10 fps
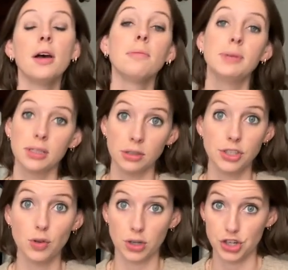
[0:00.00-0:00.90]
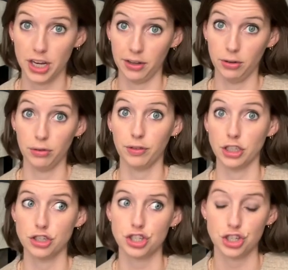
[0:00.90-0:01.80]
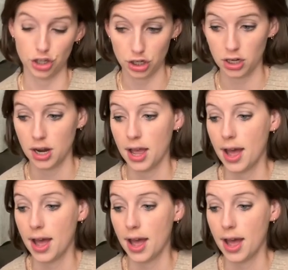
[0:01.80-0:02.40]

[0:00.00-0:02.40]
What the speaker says: build your channel for sure.